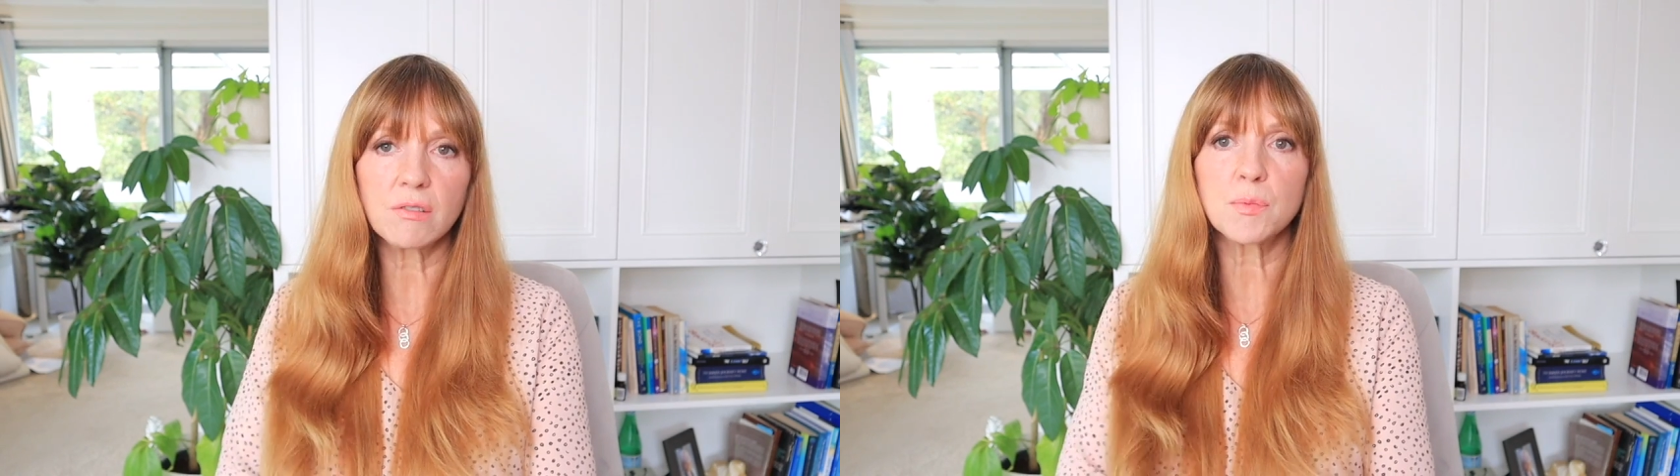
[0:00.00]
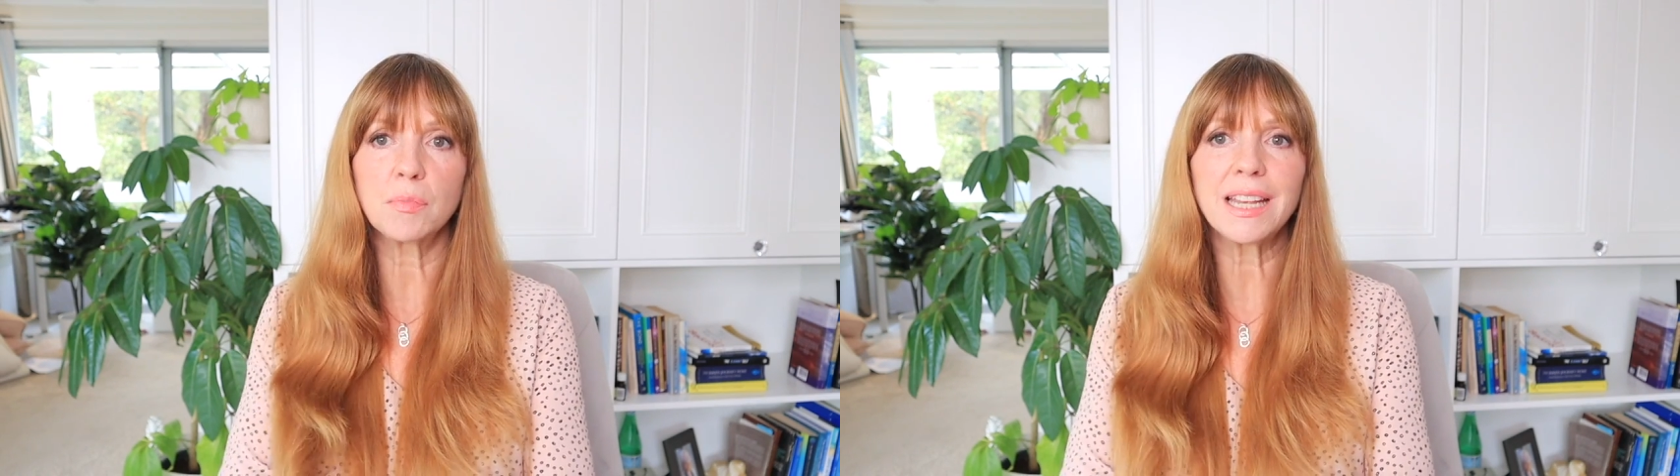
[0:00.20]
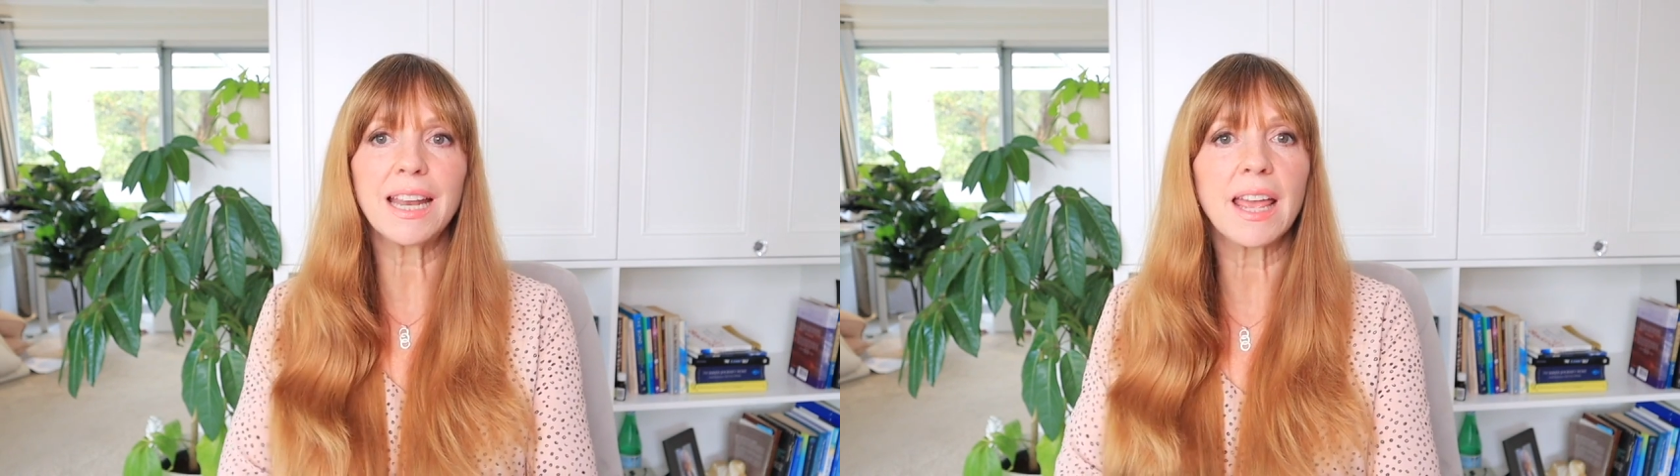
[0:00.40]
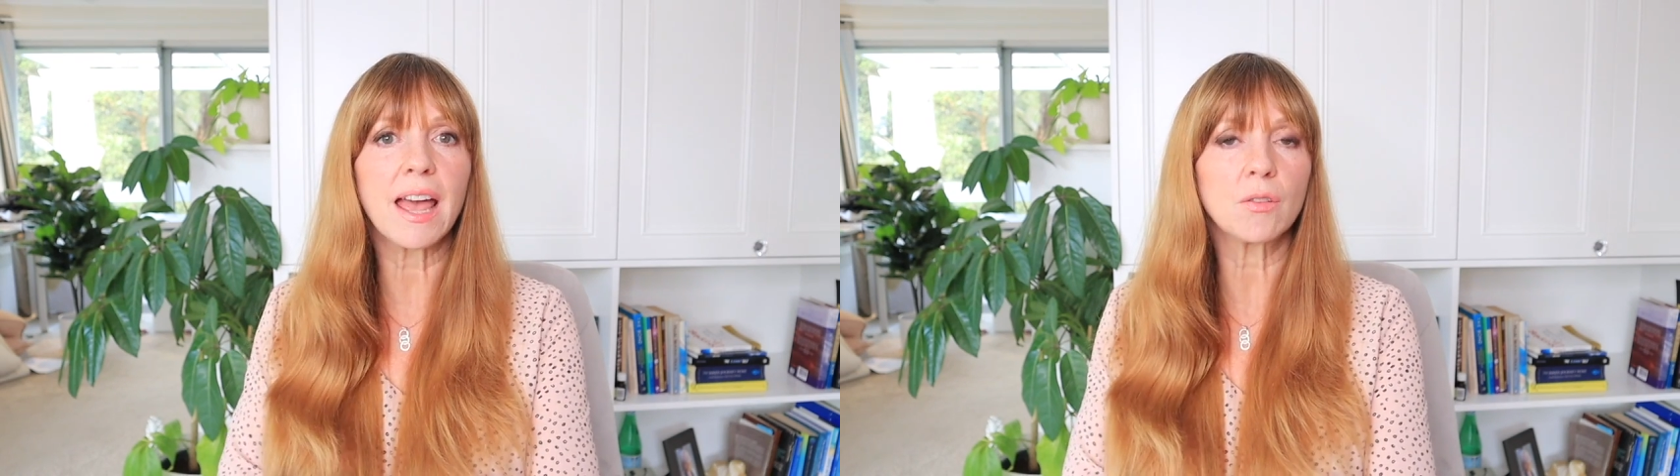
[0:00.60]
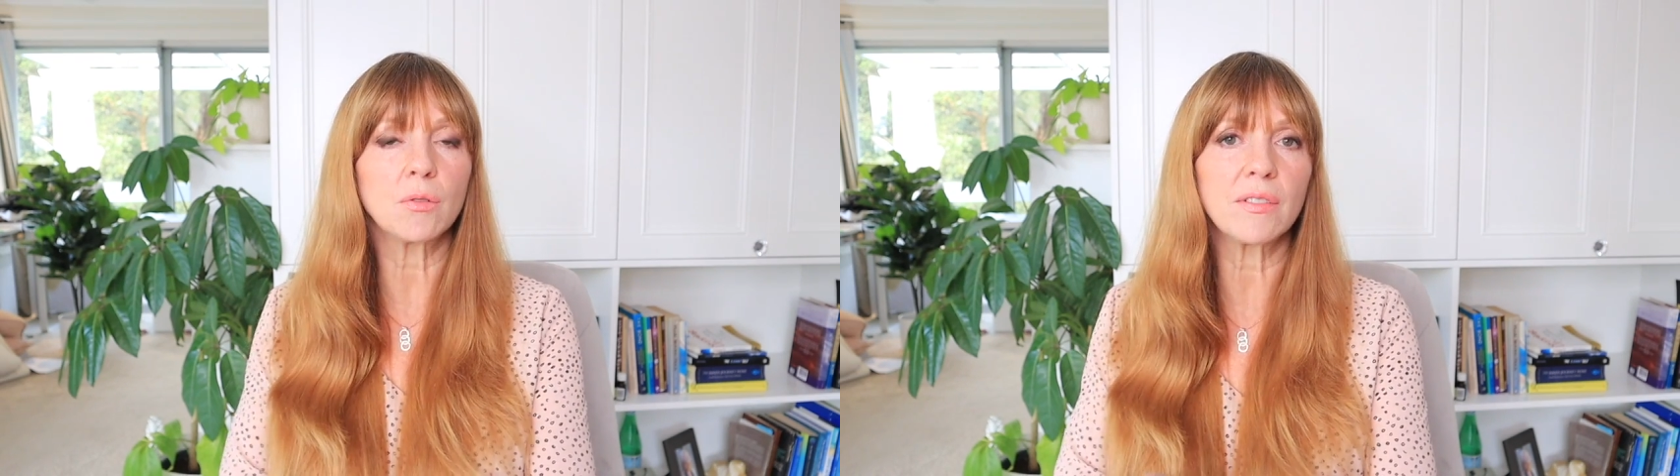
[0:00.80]
is bleeding
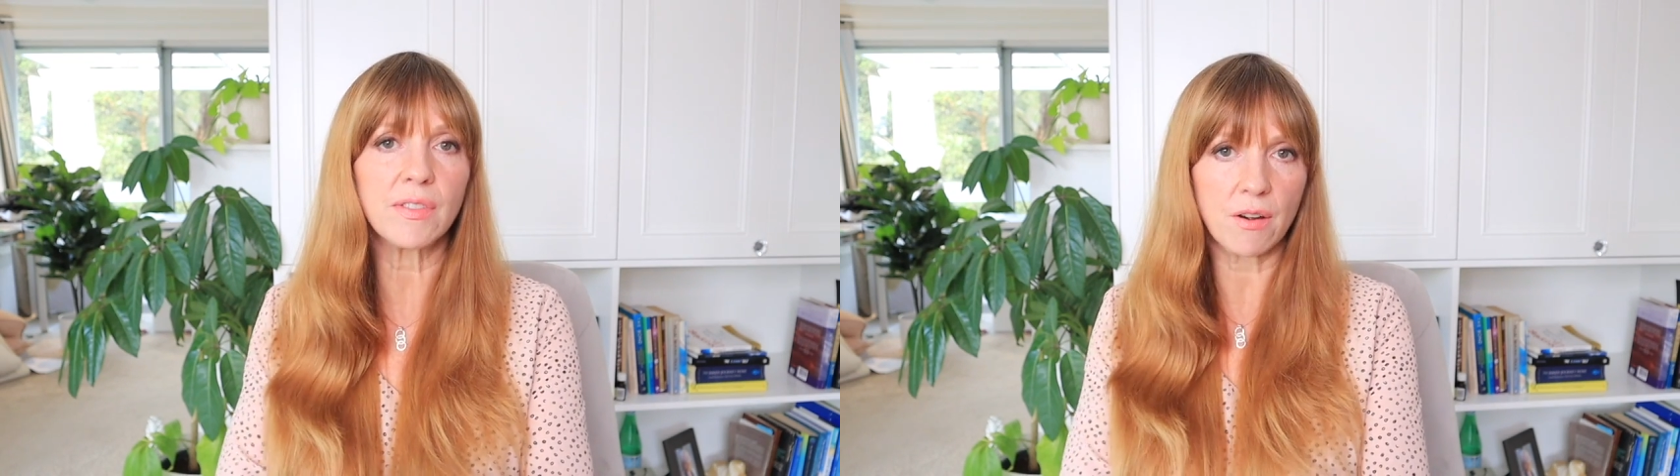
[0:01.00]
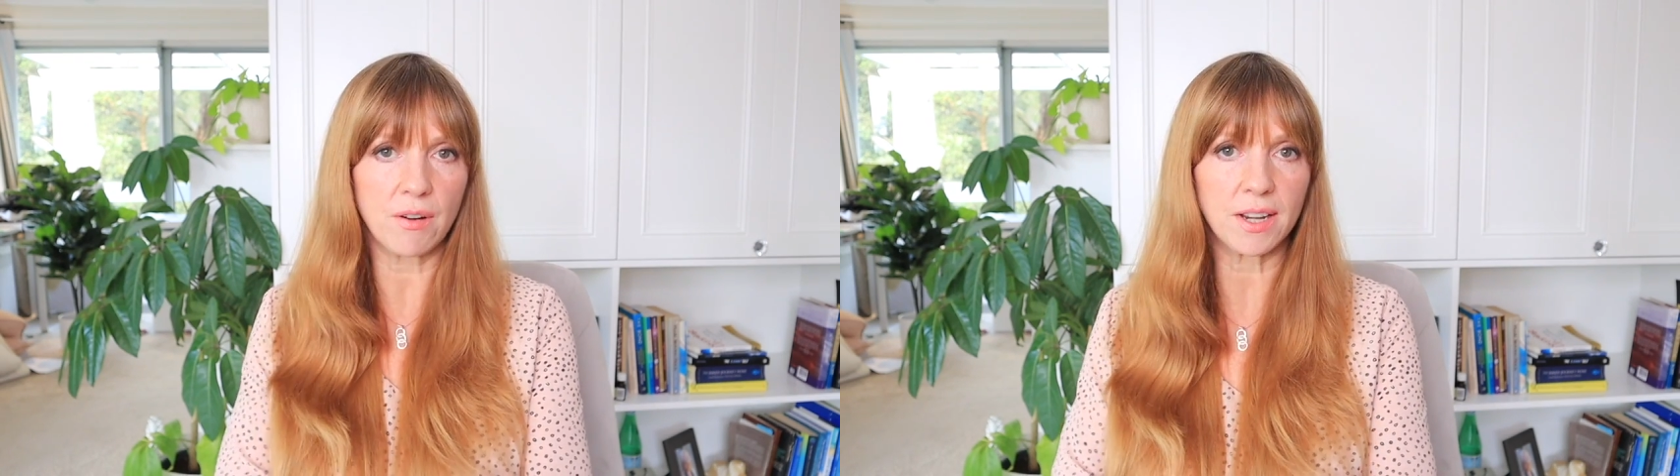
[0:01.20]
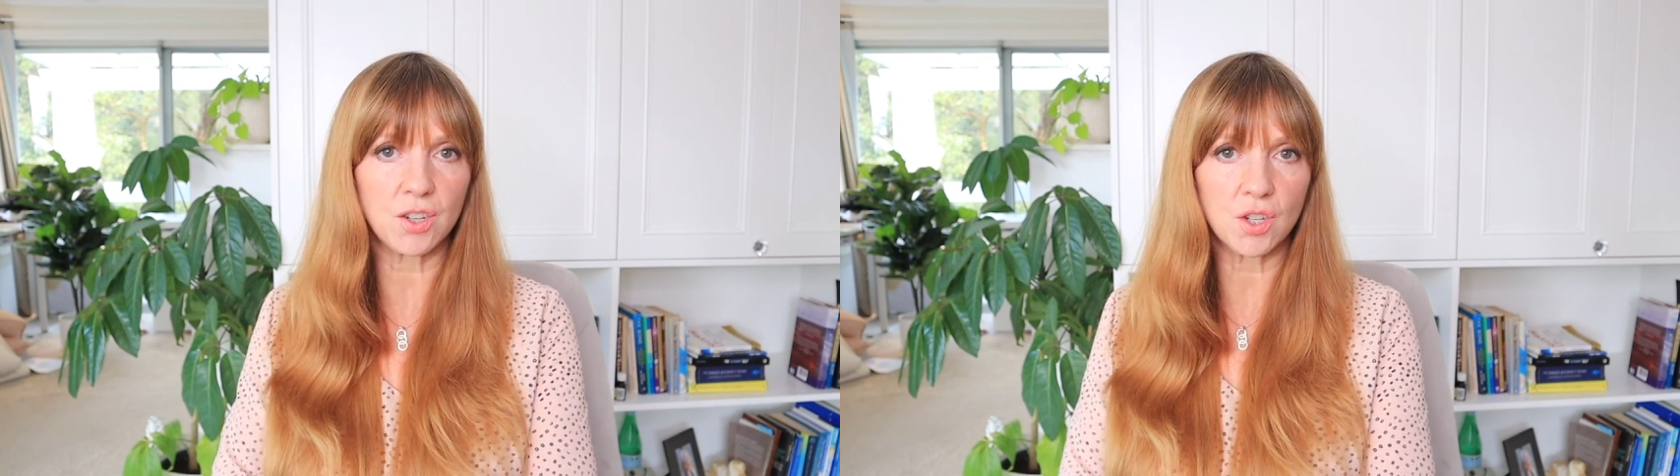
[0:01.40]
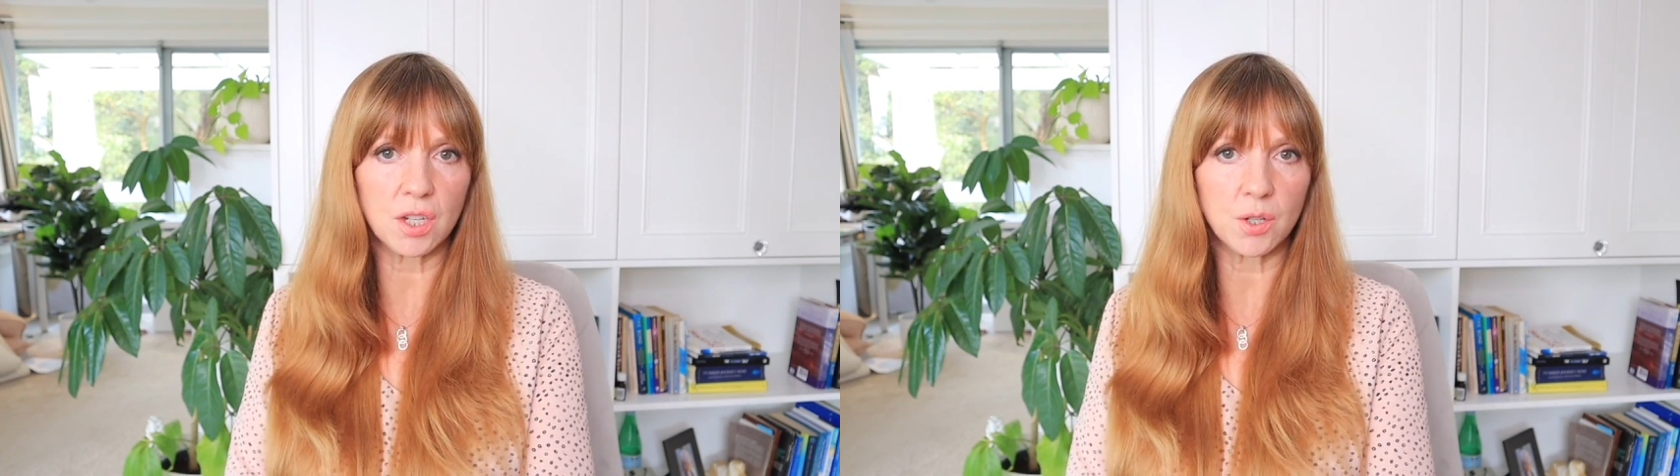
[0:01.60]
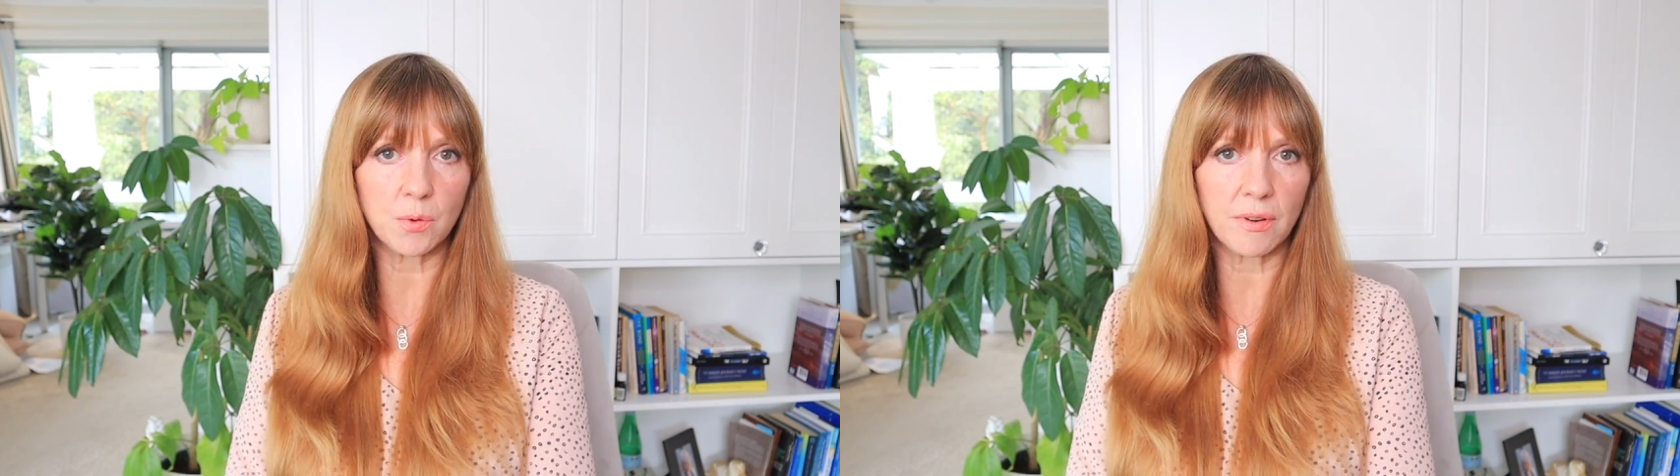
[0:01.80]
out all of their energy to